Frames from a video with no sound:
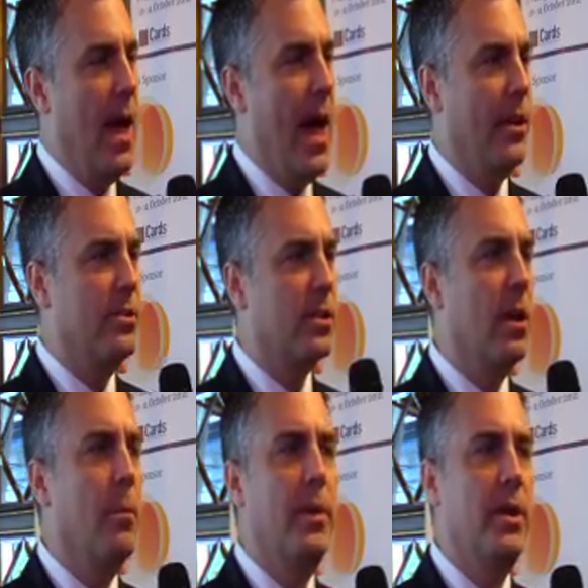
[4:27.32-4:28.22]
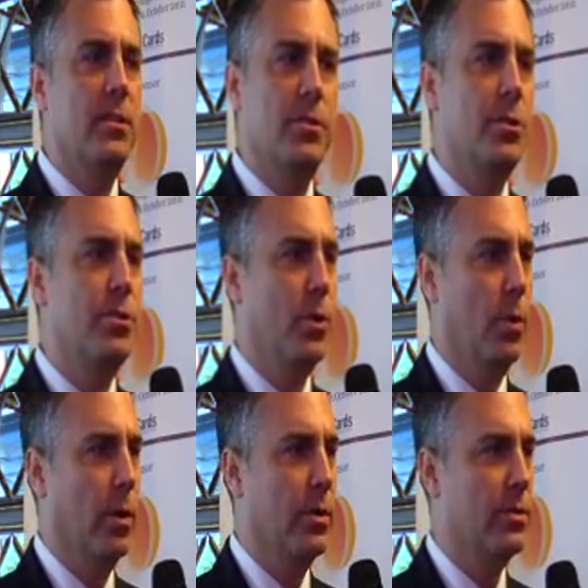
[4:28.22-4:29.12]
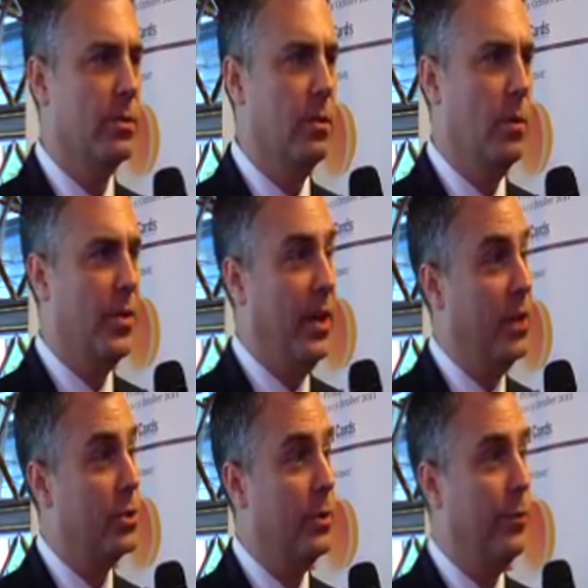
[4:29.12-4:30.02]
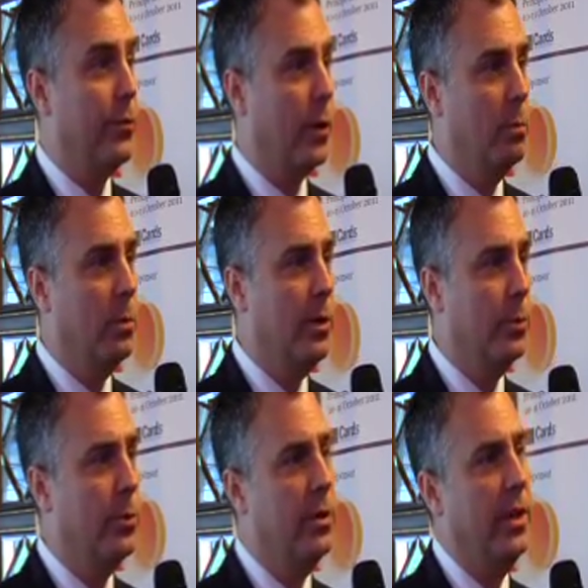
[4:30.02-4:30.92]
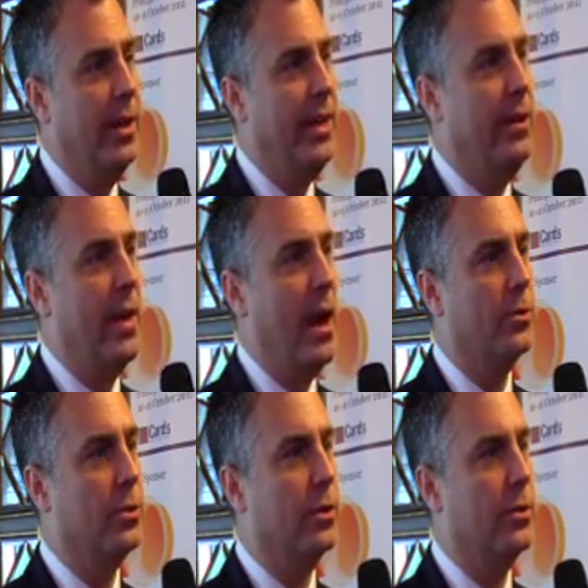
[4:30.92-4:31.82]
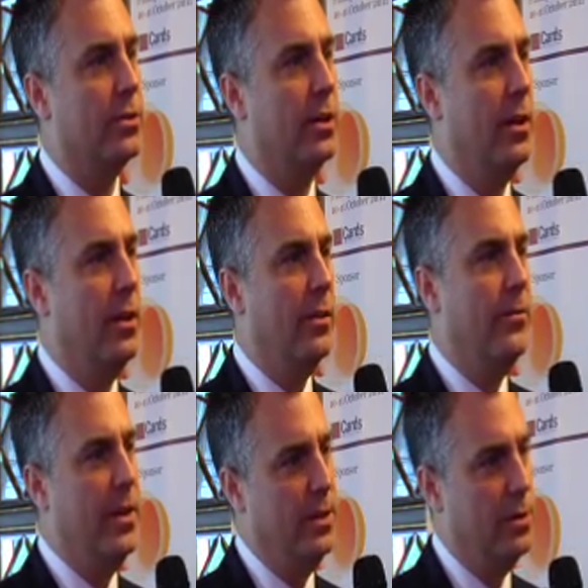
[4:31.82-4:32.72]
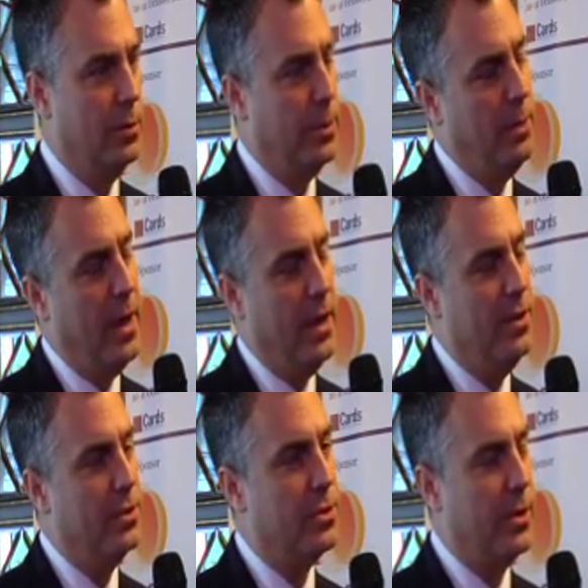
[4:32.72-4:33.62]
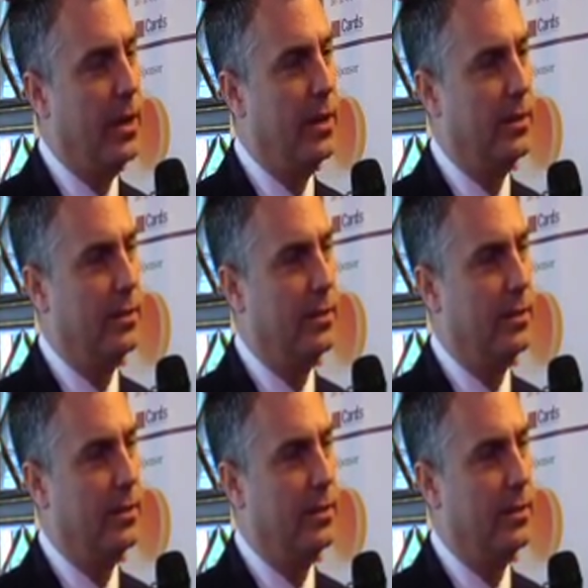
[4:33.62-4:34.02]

How does a company such as yours, with a history firmly rooted in e-vouchers, fit into the prepaid industry?